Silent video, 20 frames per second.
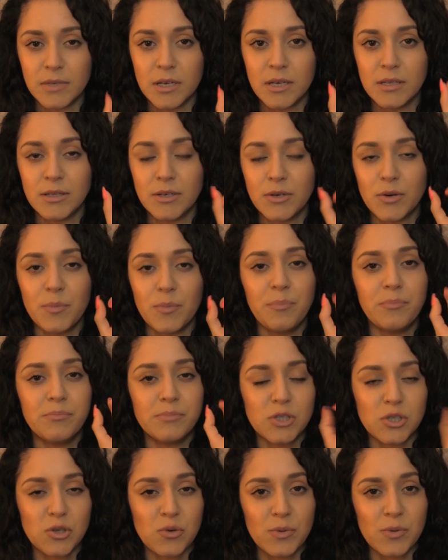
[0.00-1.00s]
little
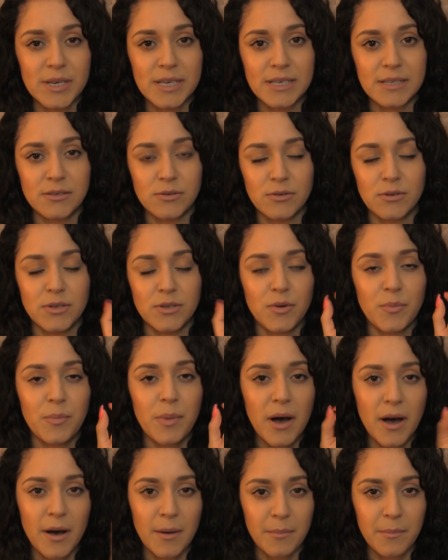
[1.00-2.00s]
squeeze or a little
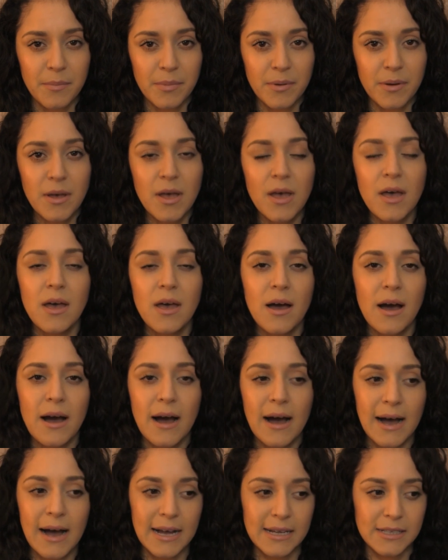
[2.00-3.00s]
pump
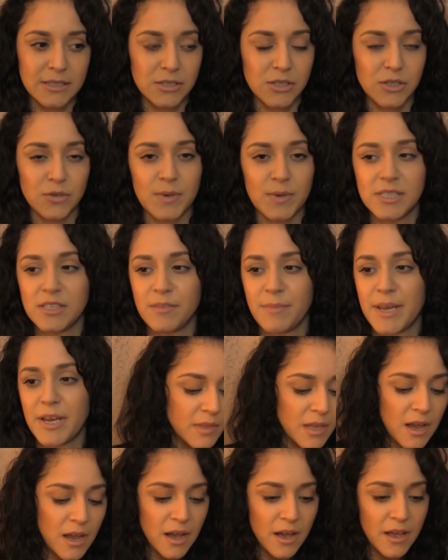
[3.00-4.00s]
onto the rest of my
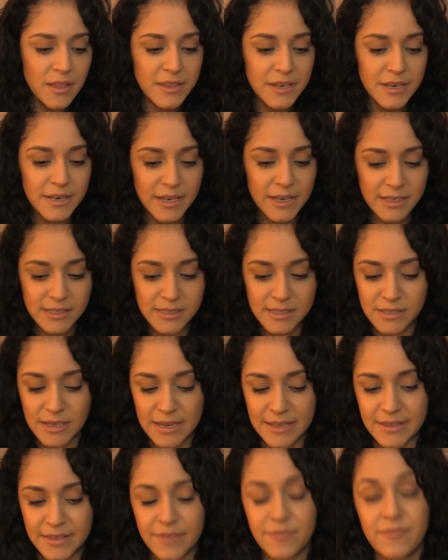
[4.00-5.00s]
hair. The next
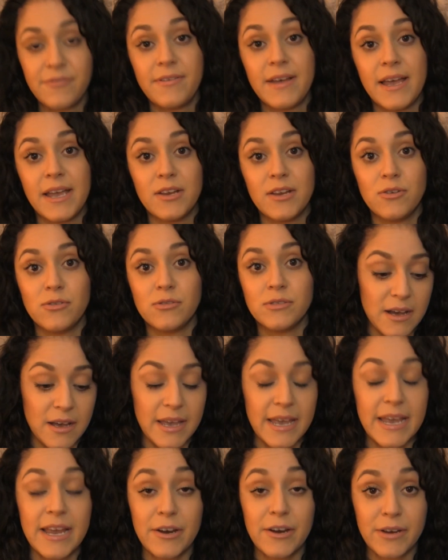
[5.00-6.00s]
and the final
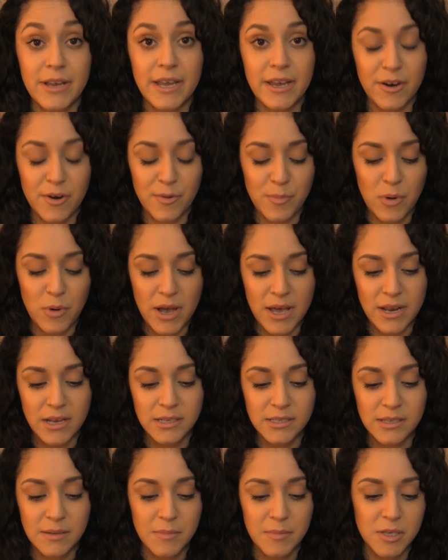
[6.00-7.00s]
hair care
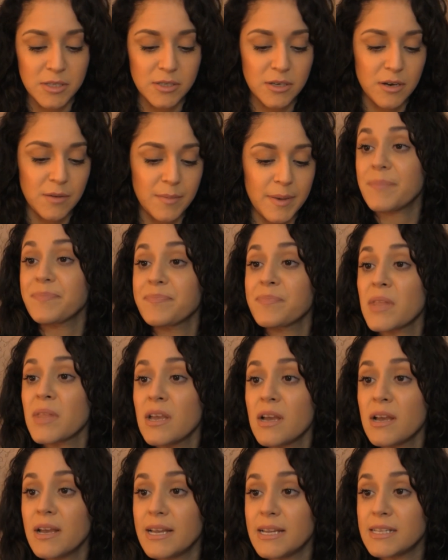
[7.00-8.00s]
product I'm going to talk about,
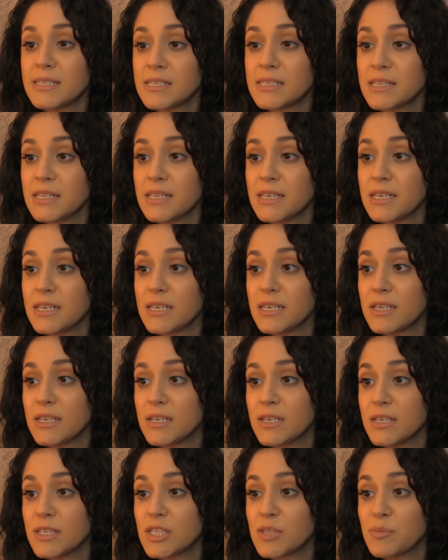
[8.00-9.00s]
it's
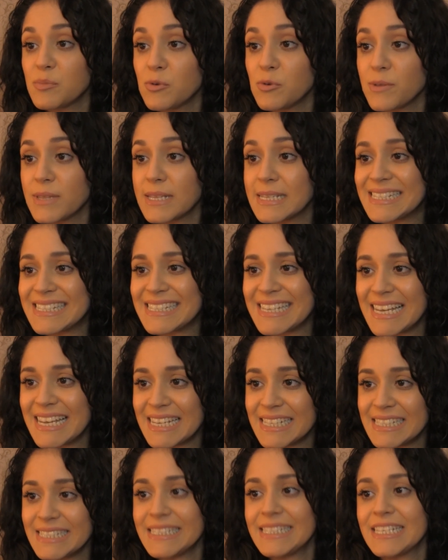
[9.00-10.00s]
the Smooth
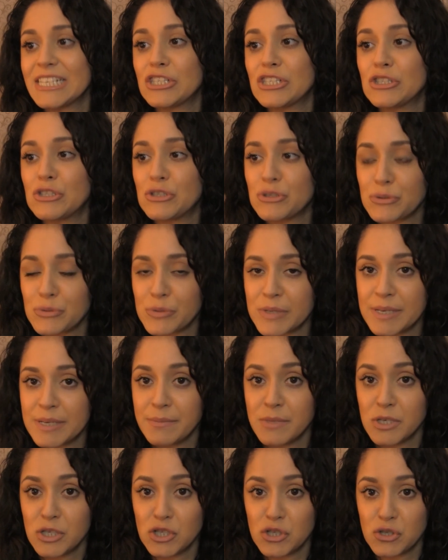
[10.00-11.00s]
Intense
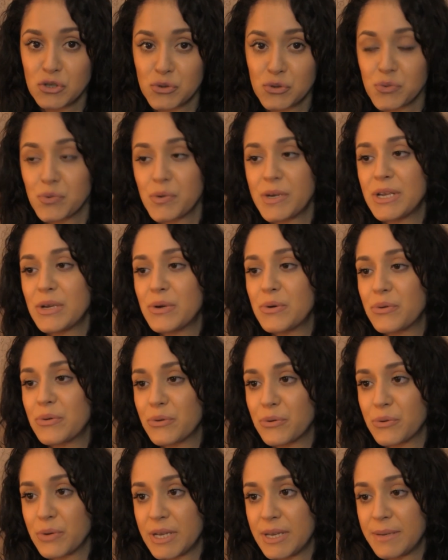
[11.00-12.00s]
Extreme Straight
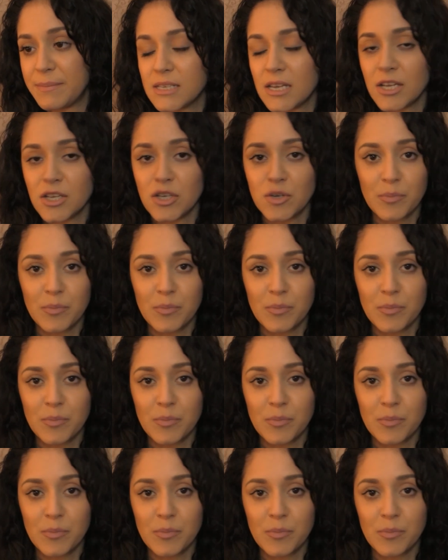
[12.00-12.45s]
Cream. You